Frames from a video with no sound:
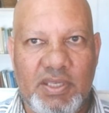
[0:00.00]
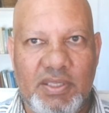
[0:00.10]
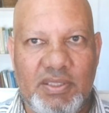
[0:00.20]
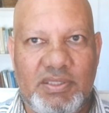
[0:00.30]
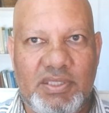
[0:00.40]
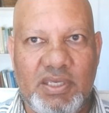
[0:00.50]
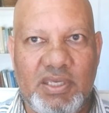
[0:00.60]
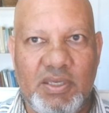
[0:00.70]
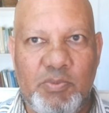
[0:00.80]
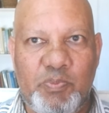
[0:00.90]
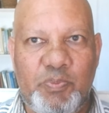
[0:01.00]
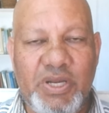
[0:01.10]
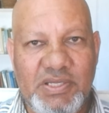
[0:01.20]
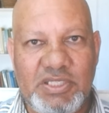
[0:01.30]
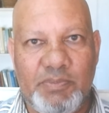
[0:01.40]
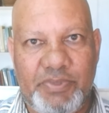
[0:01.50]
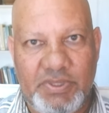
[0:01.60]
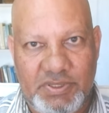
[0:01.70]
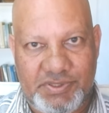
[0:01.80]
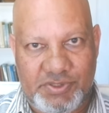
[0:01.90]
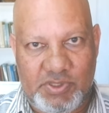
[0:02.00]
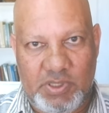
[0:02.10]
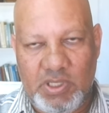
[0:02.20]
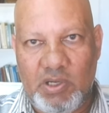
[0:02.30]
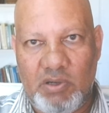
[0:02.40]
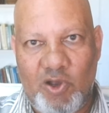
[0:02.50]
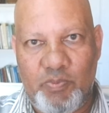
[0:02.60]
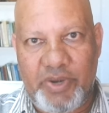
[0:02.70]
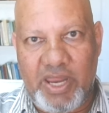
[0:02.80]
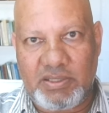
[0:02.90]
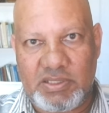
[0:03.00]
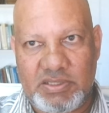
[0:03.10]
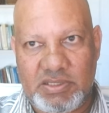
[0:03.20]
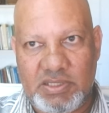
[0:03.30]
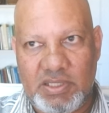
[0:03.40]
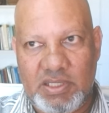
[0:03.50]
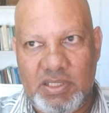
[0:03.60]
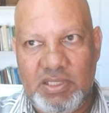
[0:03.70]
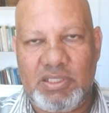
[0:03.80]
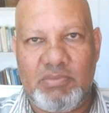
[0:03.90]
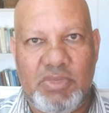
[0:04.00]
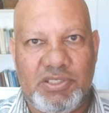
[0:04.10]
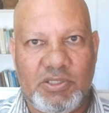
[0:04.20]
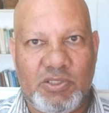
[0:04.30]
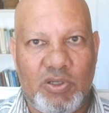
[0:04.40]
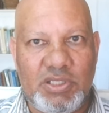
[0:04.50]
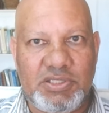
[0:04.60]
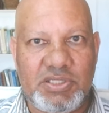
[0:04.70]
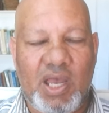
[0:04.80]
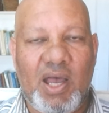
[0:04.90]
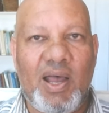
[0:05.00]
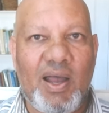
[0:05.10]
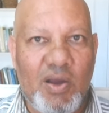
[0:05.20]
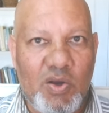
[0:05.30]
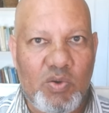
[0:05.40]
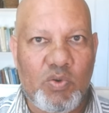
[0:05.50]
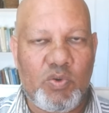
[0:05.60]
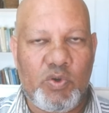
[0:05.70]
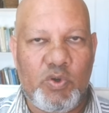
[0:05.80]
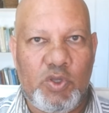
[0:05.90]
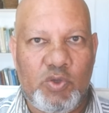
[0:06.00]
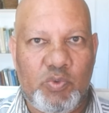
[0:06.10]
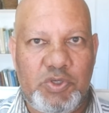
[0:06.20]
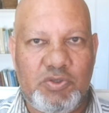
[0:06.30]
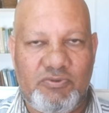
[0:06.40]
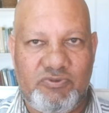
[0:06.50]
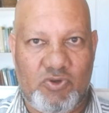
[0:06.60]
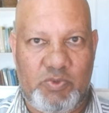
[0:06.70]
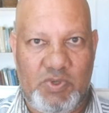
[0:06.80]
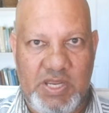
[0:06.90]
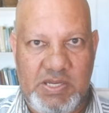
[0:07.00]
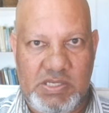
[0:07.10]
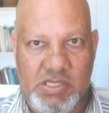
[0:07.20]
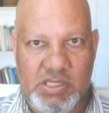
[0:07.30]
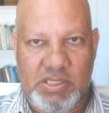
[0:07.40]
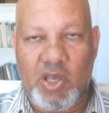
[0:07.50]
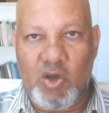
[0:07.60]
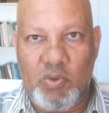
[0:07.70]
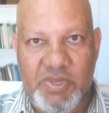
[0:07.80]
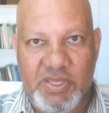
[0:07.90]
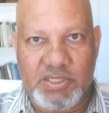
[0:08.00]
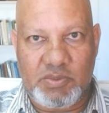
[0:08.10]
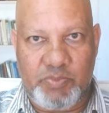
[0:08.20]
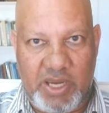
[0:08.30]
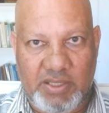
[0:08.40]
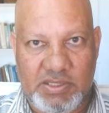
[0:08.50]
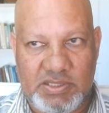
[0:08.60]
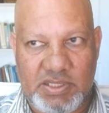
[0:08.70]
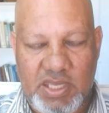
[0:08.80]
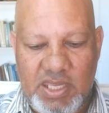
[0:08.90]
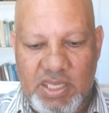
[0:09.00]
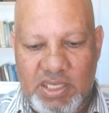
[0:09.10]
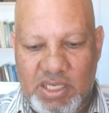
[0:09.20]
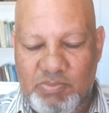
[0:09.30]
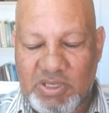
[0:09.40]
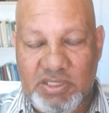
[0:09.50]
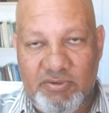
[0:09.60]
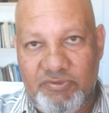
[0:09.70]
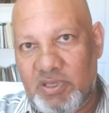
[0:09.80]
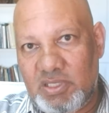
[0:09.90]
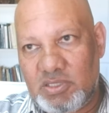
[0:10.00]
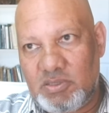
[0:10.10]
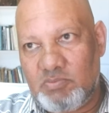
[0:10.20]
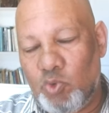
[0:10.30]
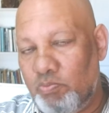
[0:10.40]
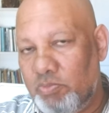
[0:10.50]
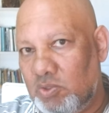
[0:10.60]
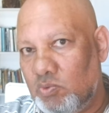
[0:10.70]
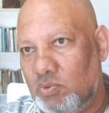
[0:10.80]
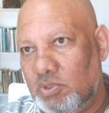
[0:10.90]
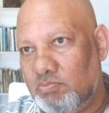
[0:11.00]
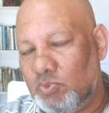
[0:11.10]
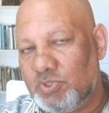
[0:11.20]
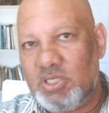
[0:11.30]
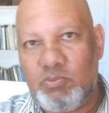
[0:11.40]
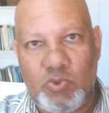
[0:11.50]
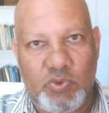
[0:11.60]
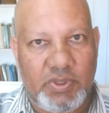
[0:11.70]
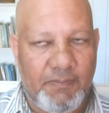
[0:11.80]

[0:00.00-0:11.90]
the principles of our practice, the methodologies, how we should formulate our best practice. And my dear friends, mu'minun, muslimun,